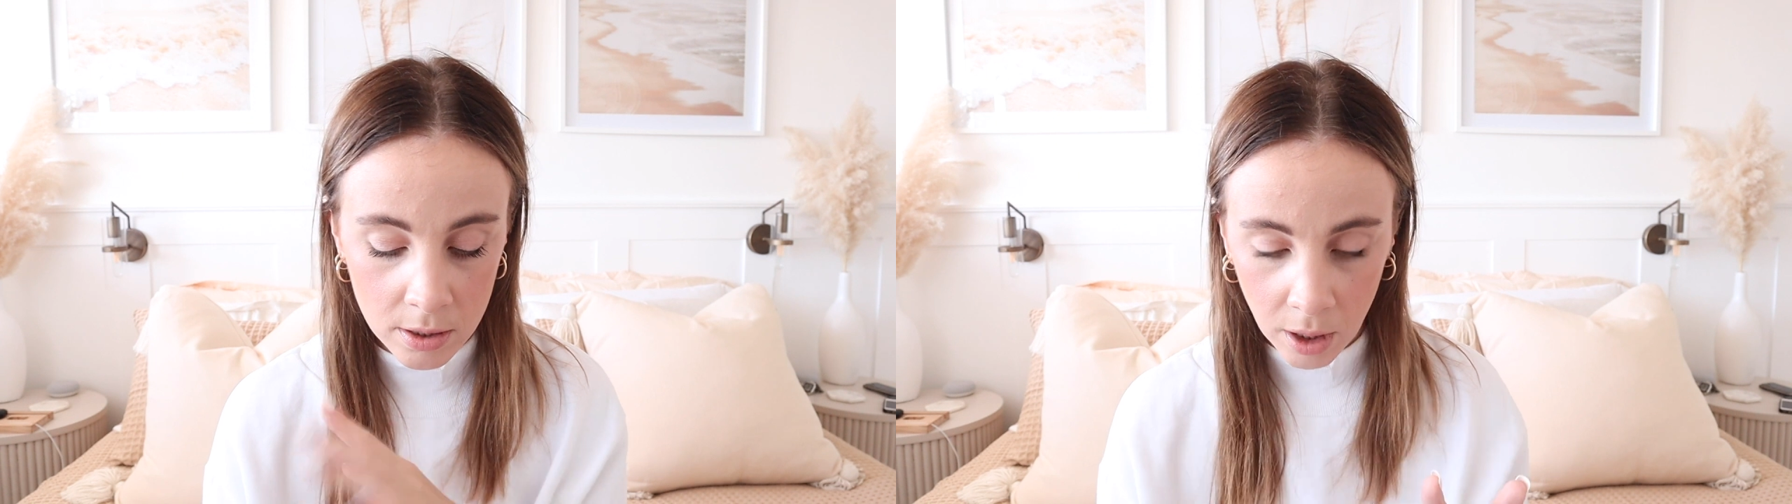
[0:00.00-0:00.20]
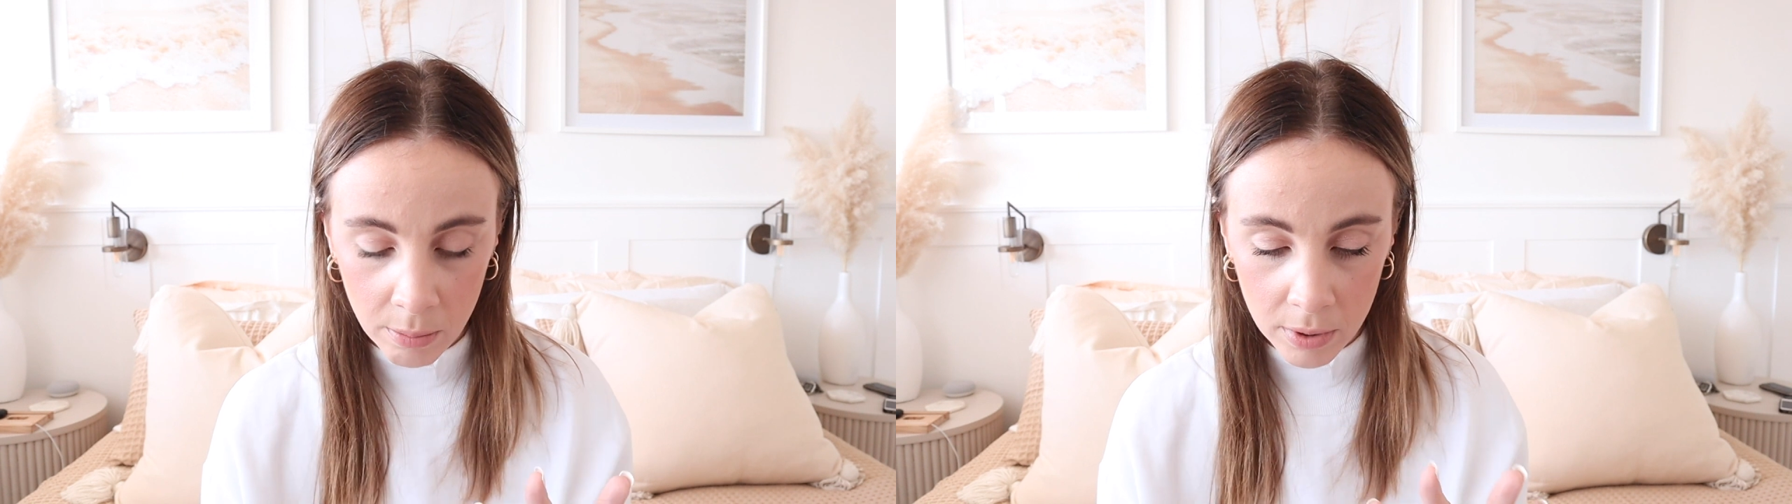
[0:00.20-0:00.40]

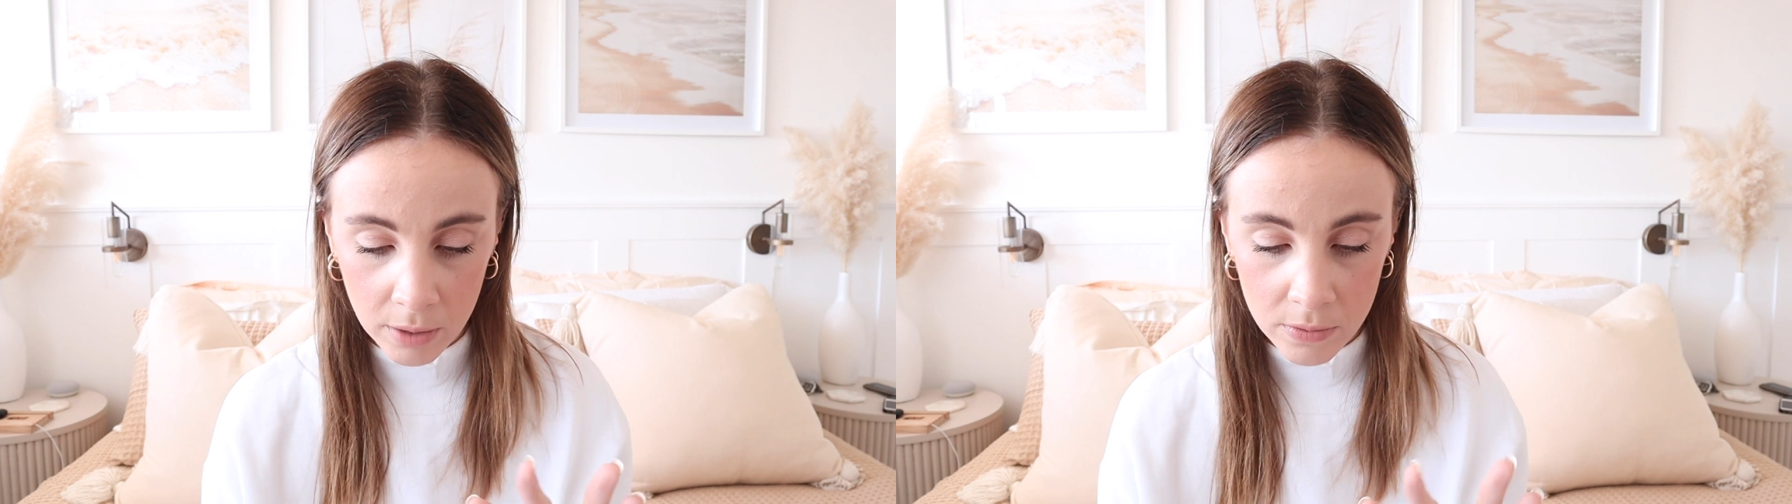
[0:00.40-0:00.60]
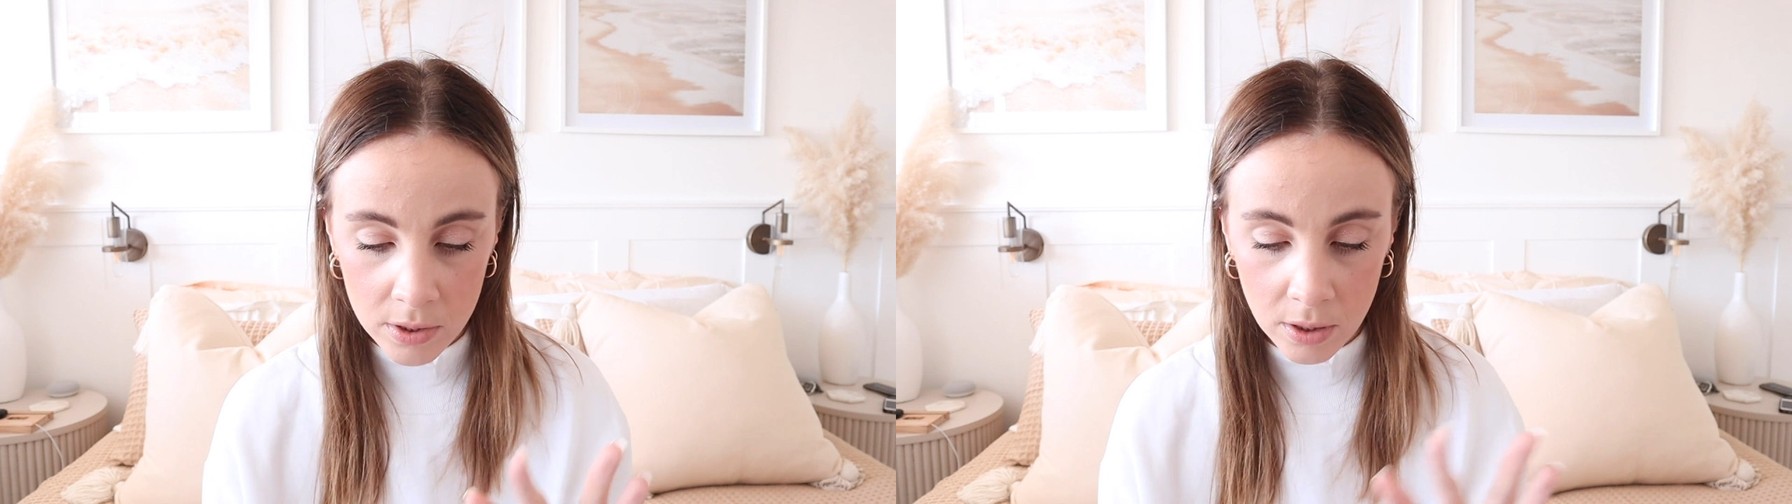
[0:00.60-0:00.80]
I
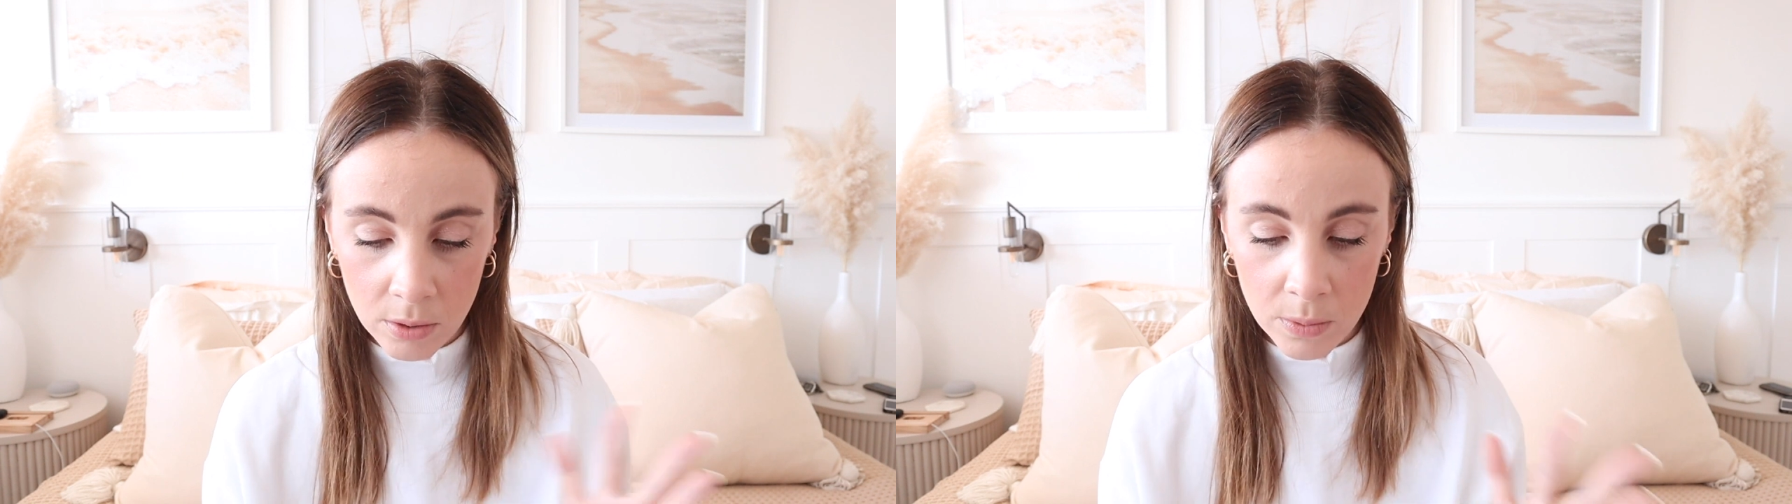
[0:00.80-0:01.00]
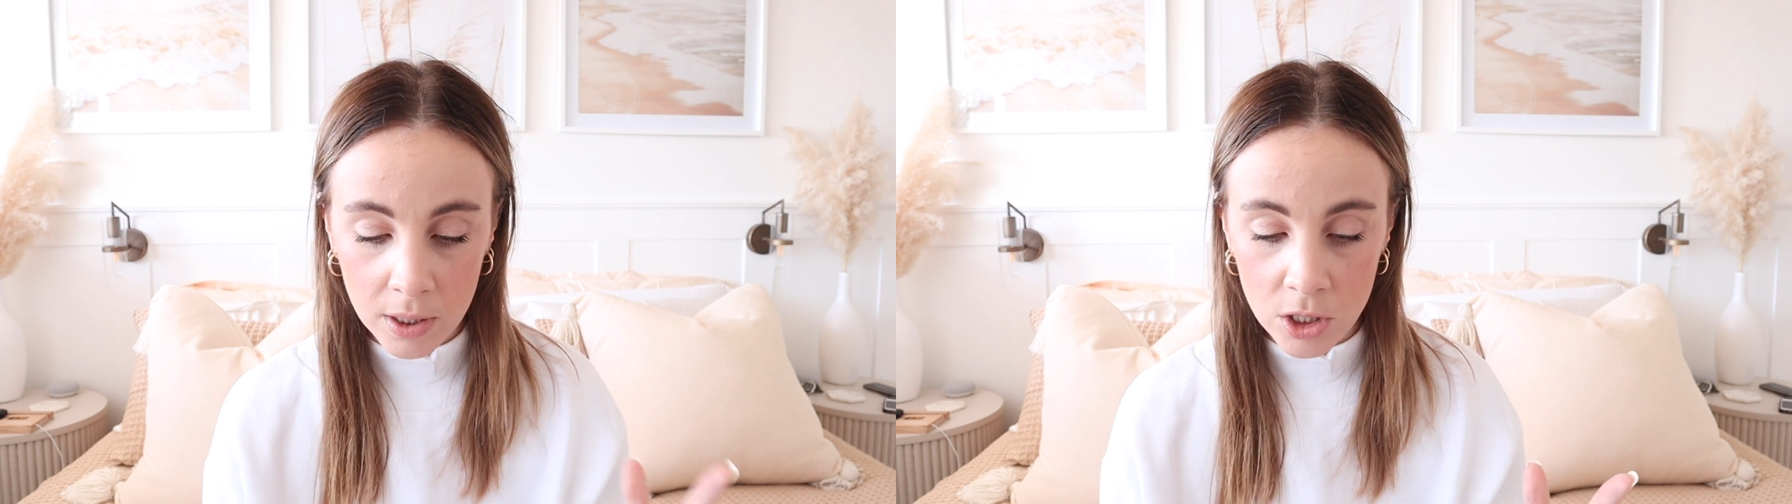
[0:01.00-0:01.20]
believe so.
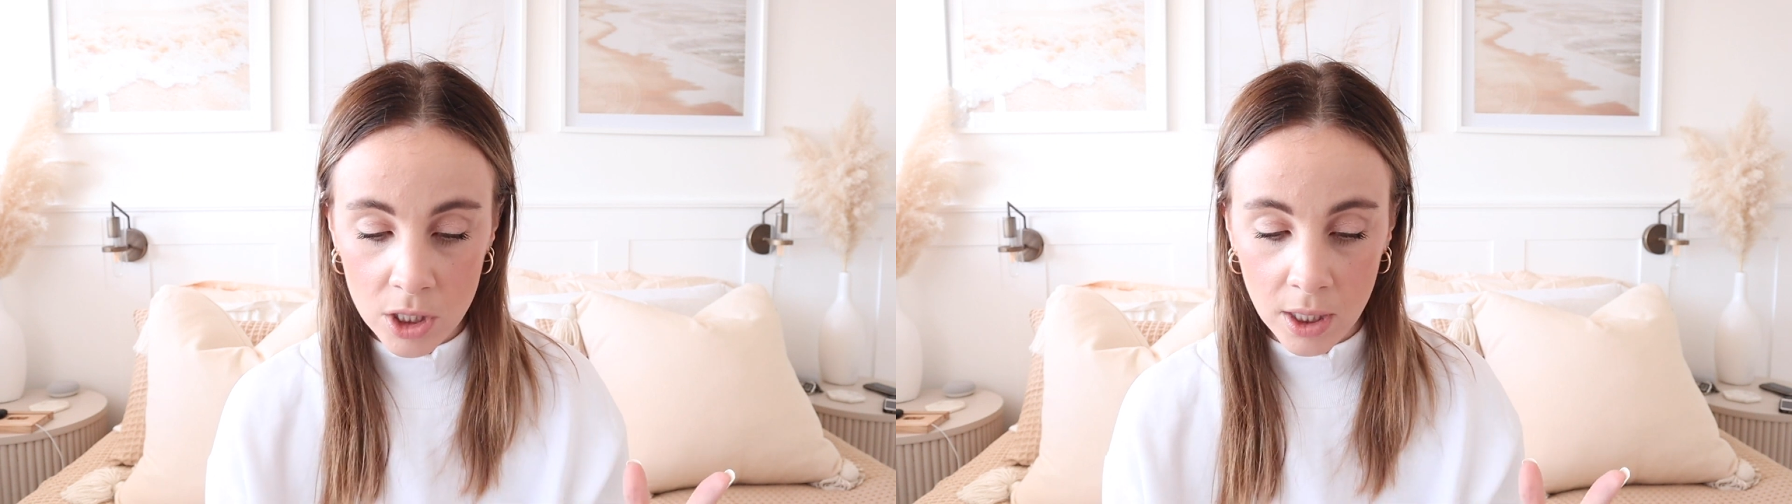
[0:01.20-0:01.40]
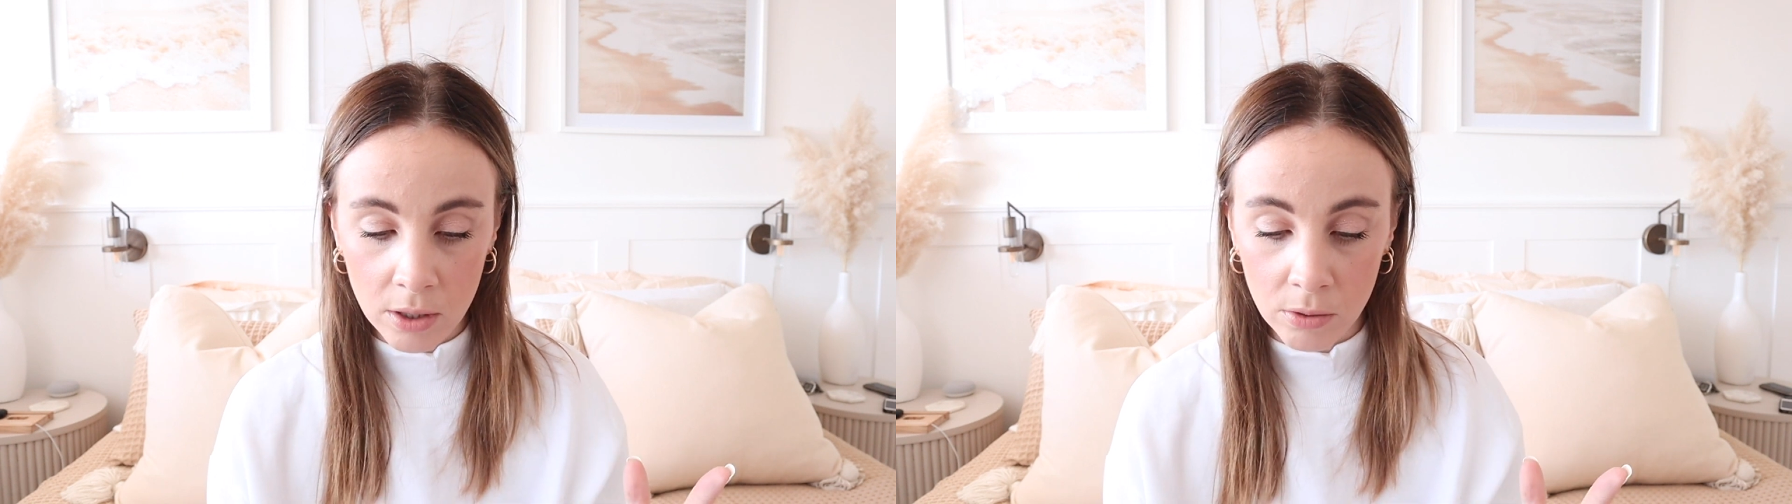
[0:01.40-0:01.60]
We can
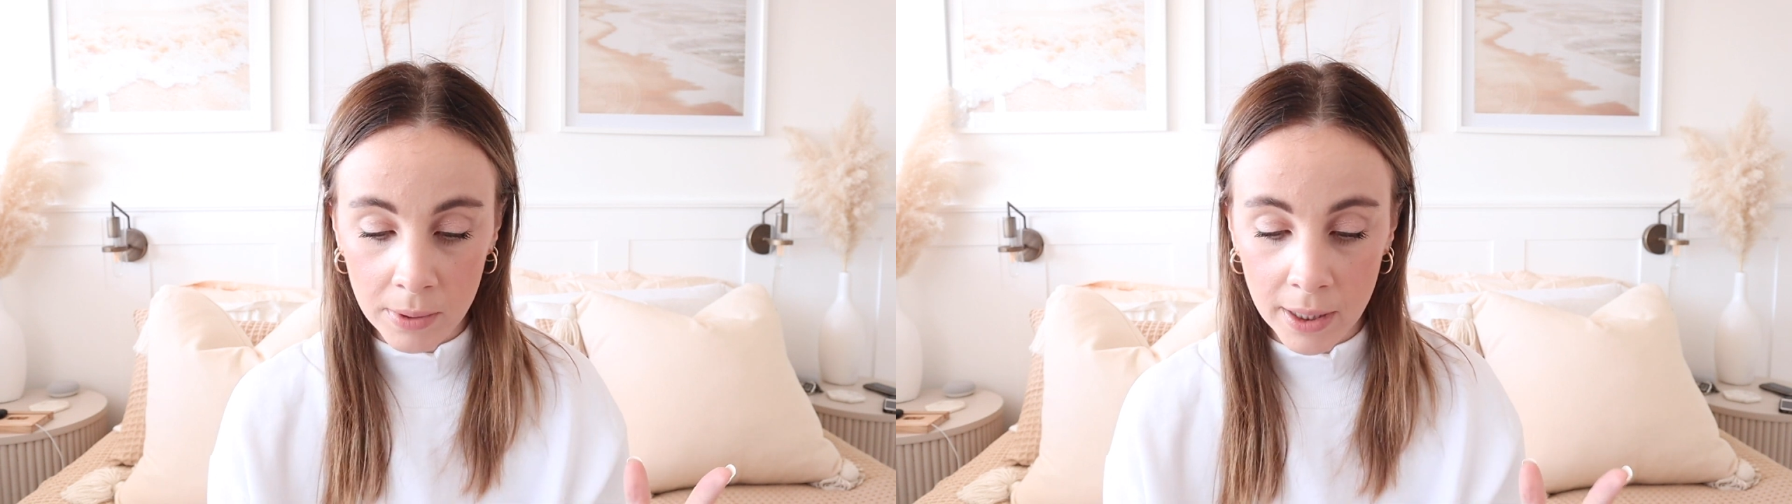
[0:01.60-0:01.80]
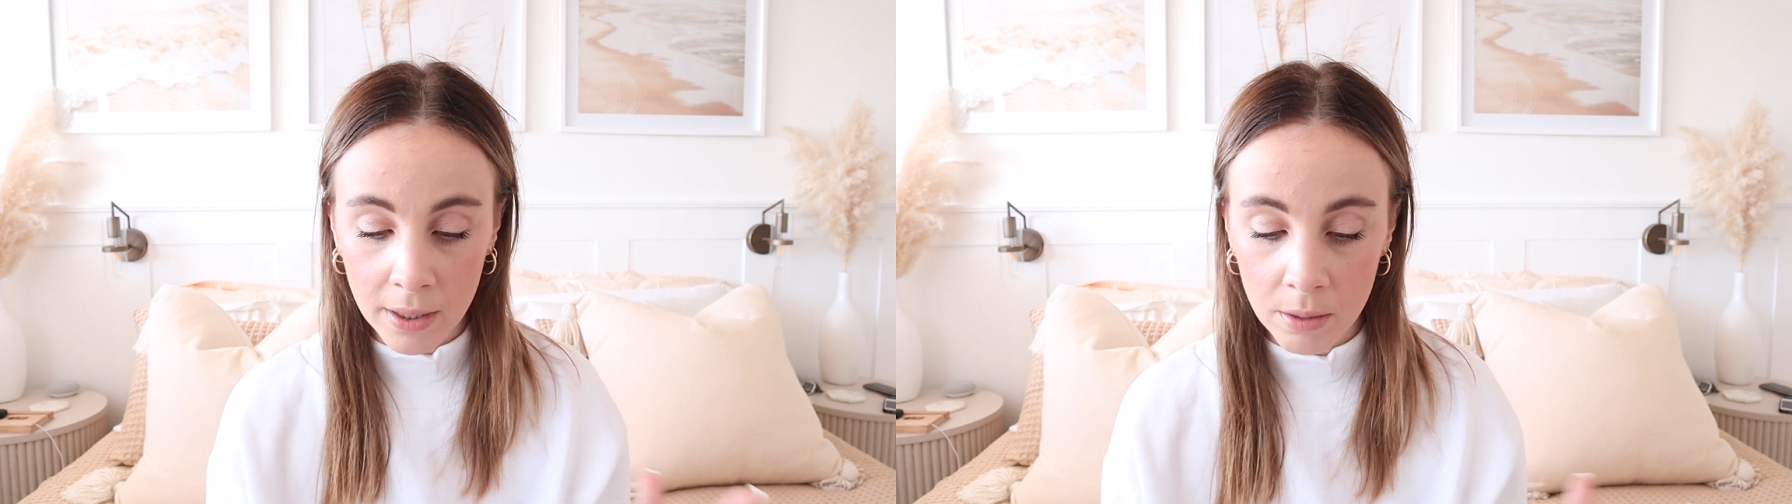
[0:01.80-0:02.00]
check a little bit
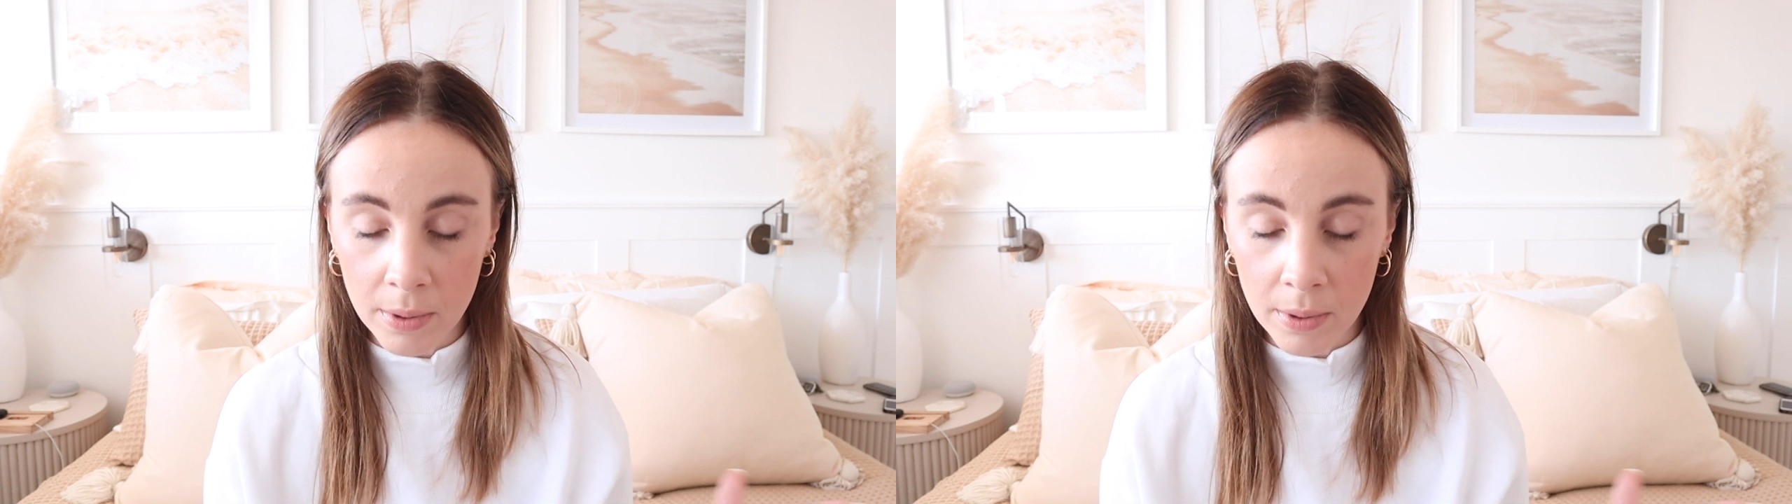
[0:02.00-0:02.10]
later,